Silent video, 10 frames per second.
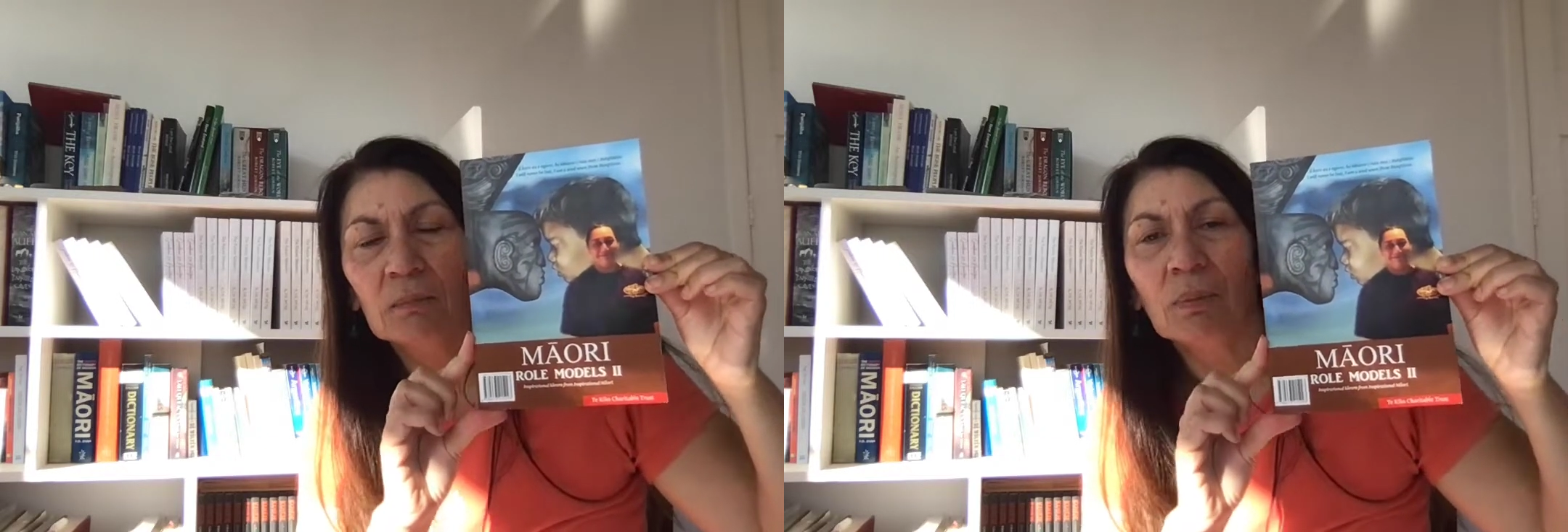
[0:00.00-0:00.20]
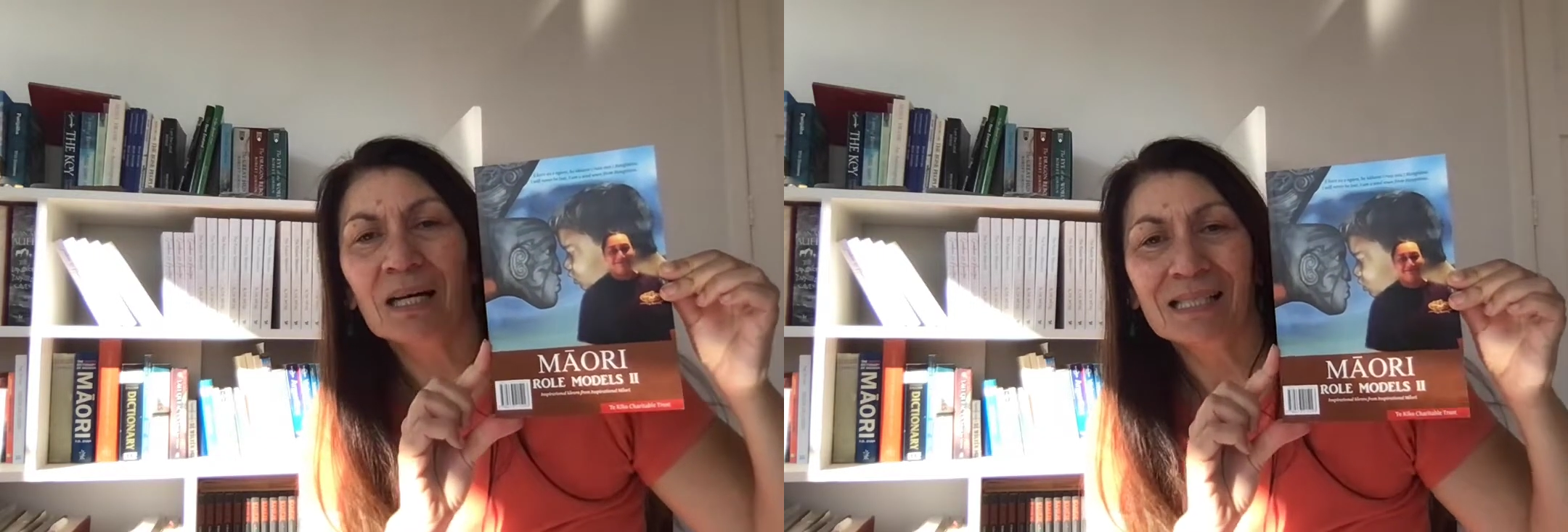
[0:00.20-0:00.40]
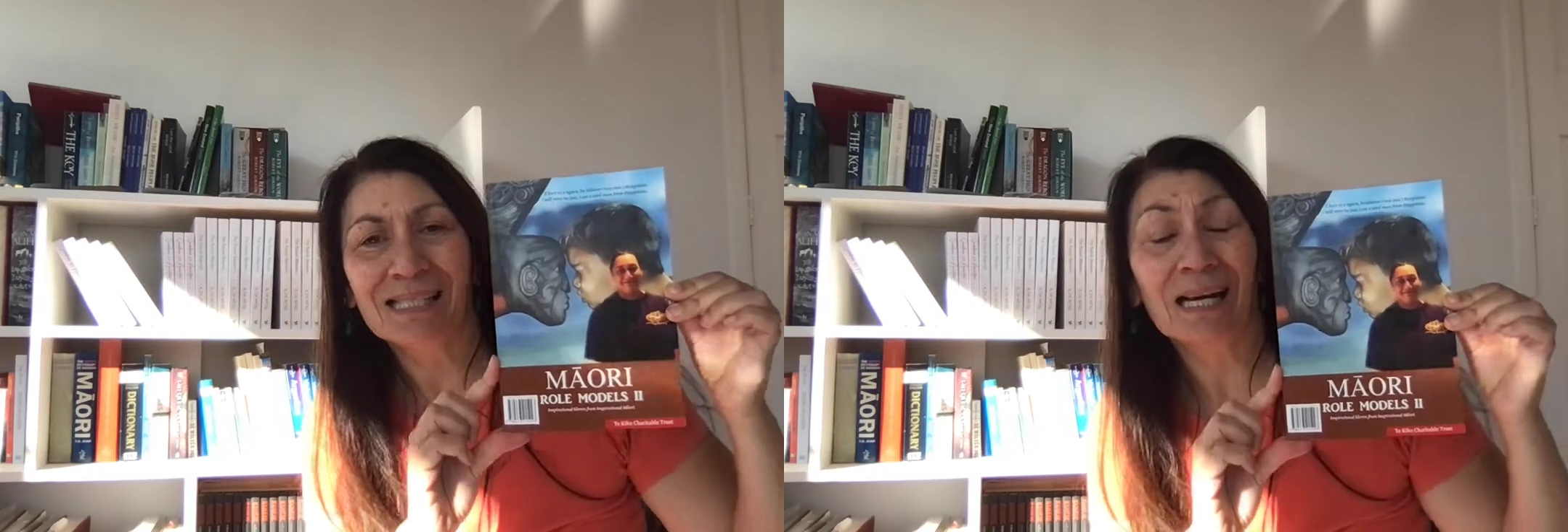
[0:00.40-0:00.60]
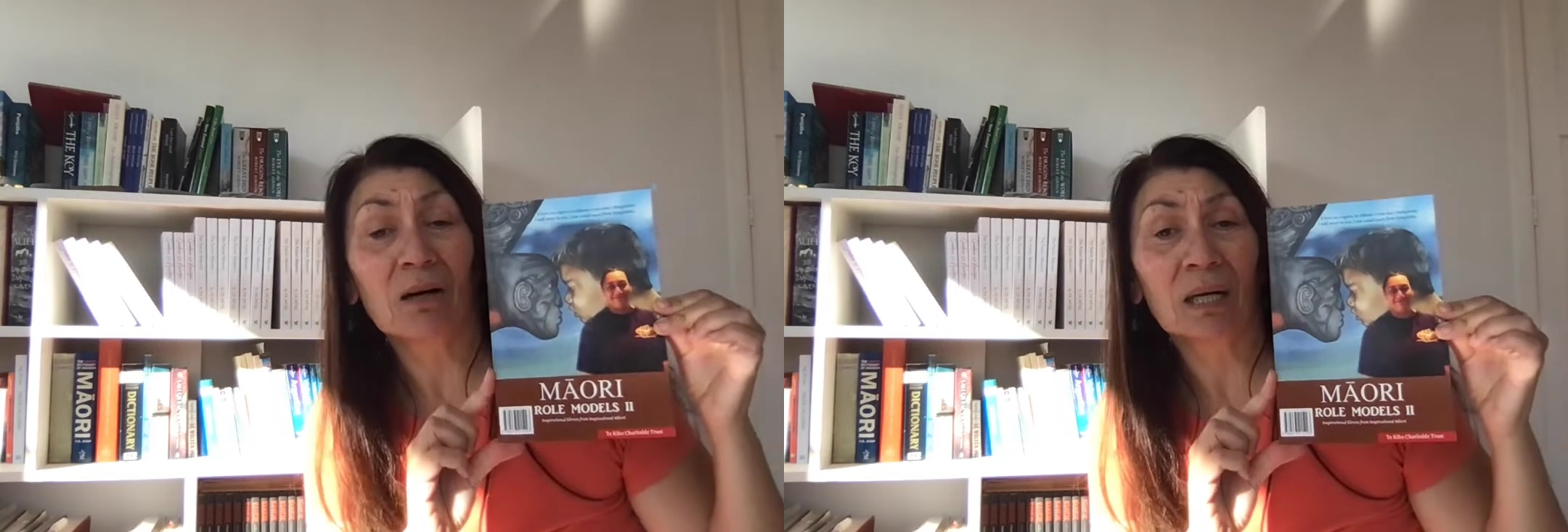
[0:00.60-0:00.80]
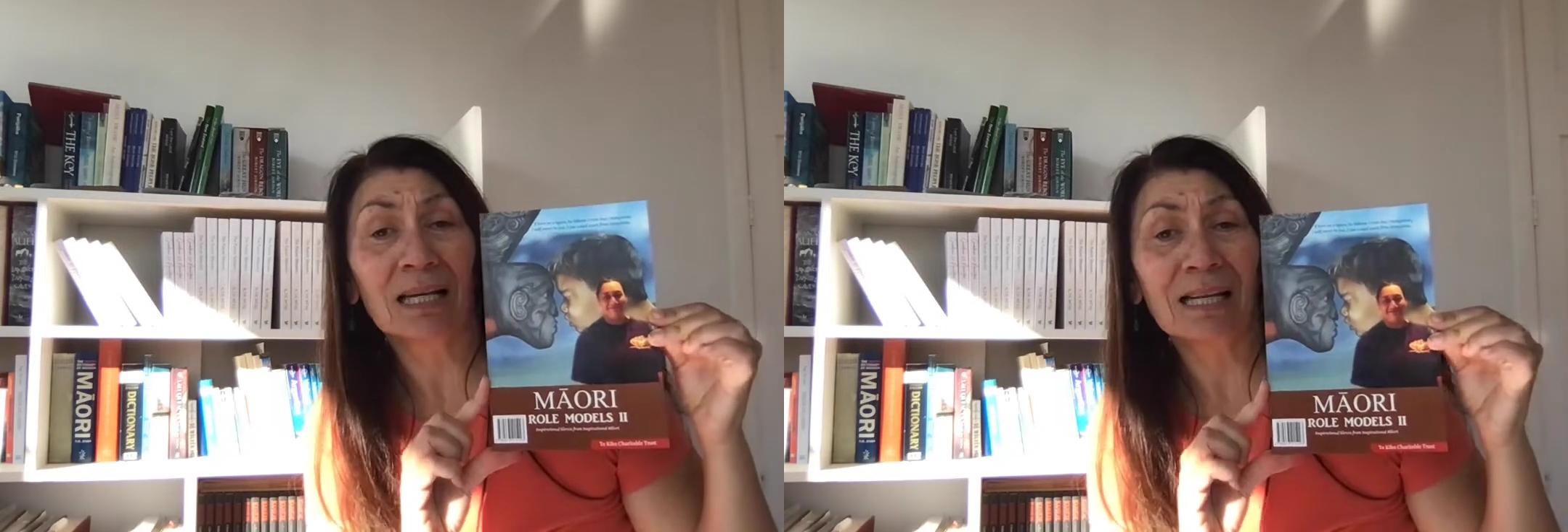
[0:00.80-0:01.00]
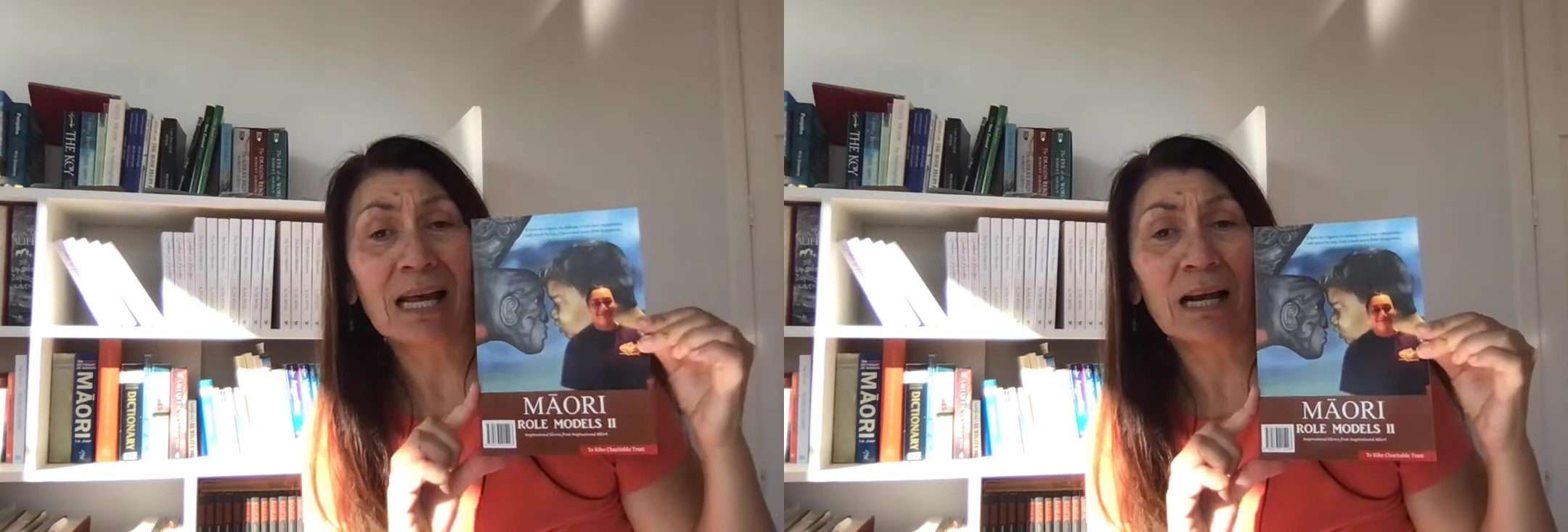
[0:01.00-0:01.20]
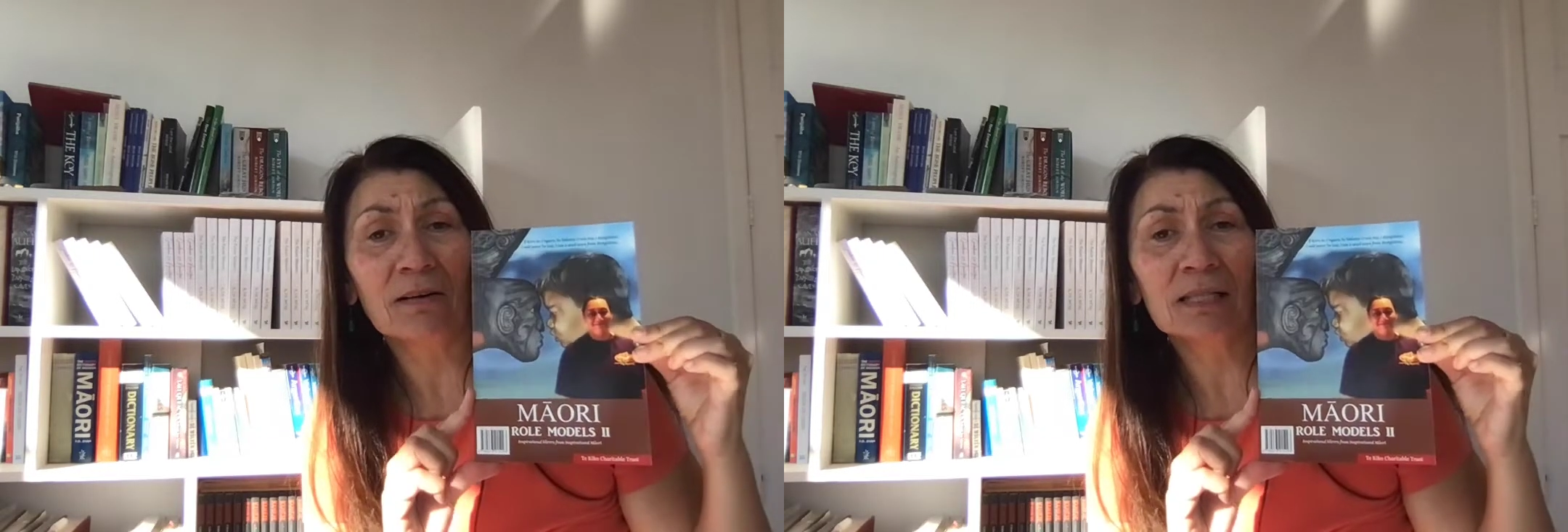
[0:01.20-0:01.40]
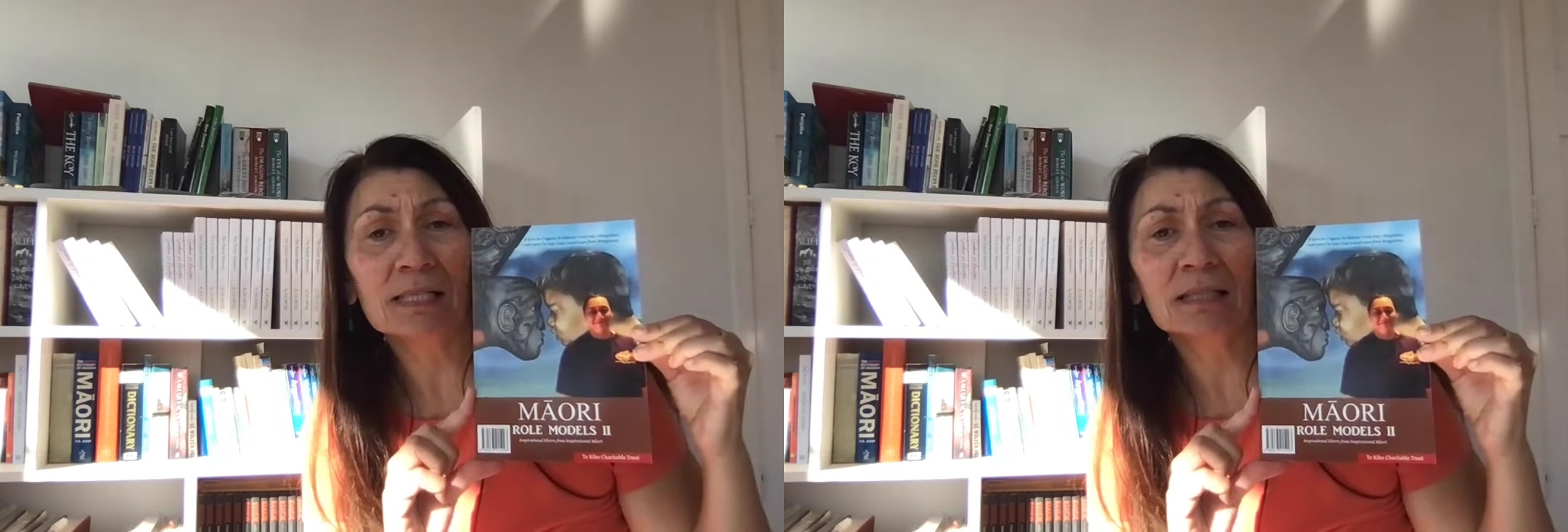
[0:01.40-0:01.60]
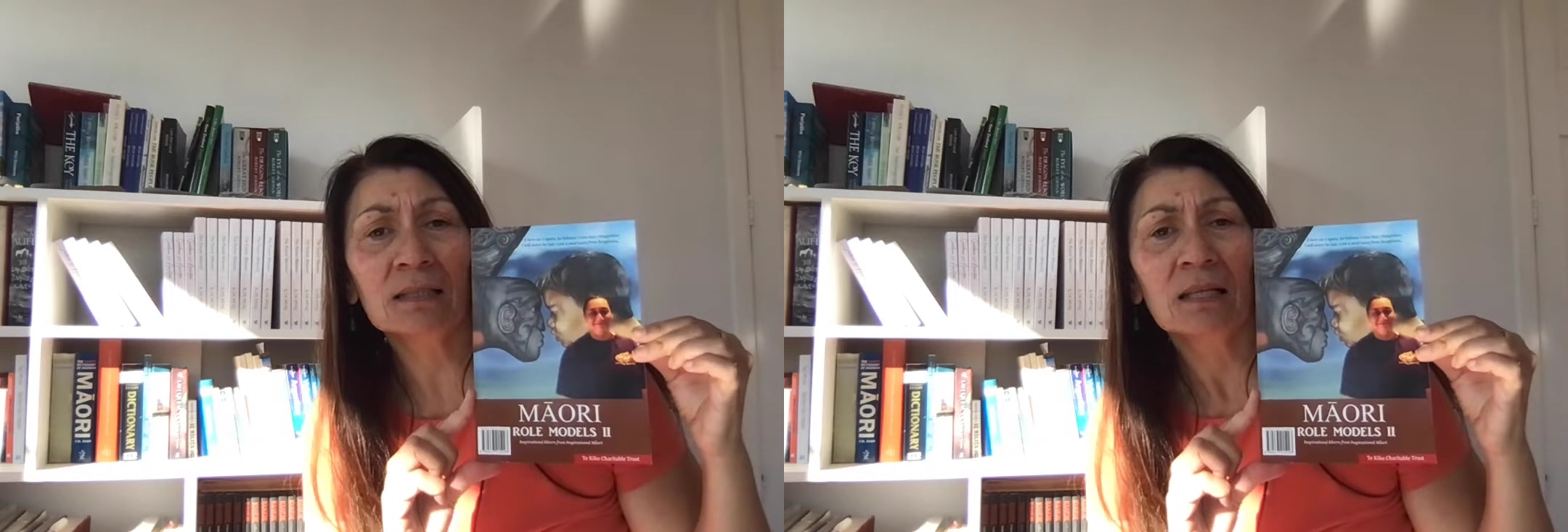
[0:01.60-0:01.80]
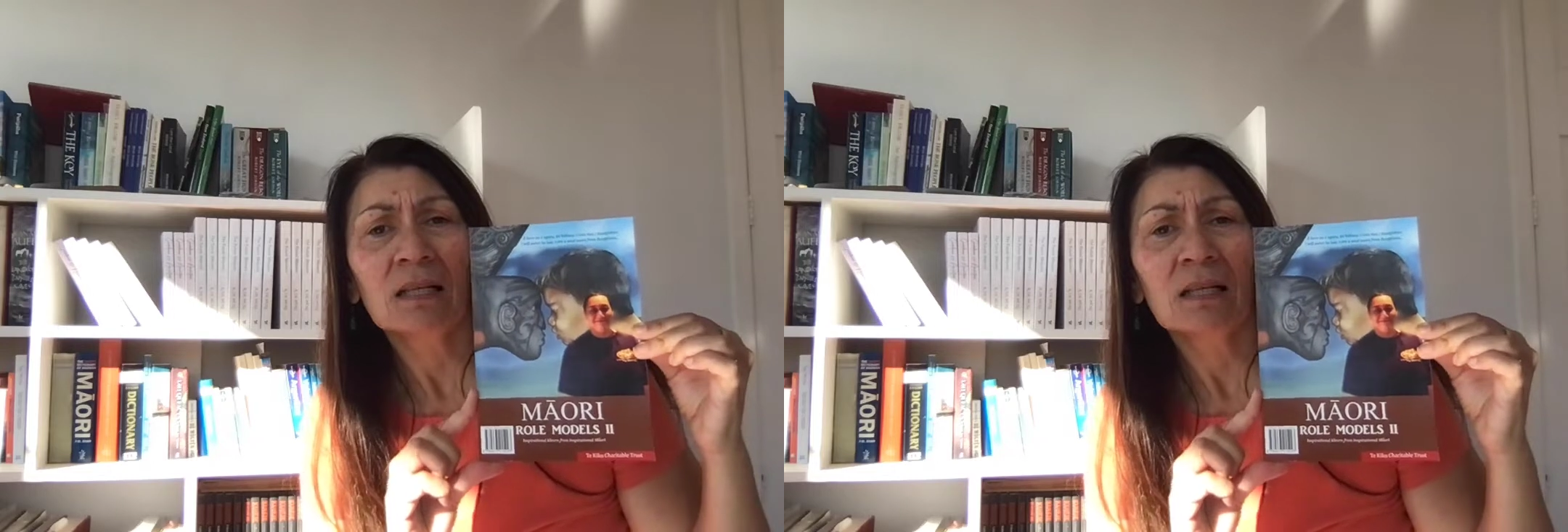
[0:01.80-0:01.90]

by Te Aorangi Harrington.